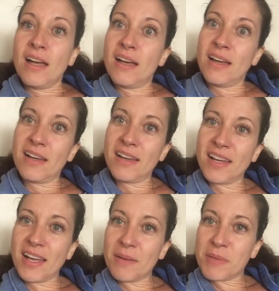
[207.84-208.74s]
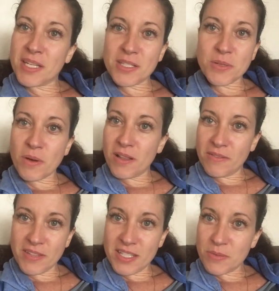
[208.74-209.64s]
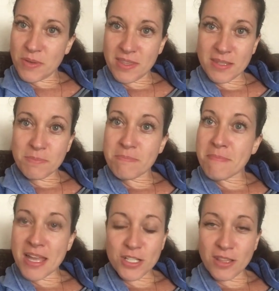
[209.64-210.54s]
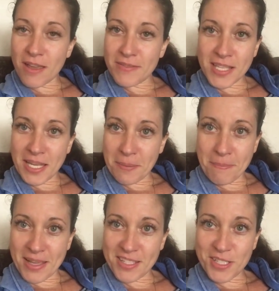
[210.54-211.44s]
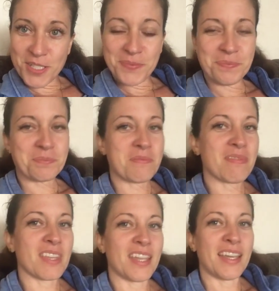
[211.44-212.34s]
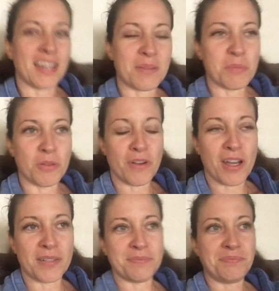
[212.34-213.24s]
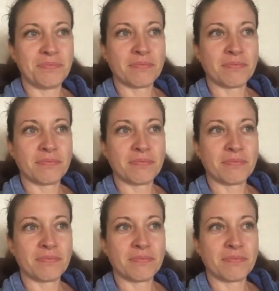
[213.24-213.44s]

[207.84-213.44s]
I'm going to do all of this with as much love as I can muster and move on.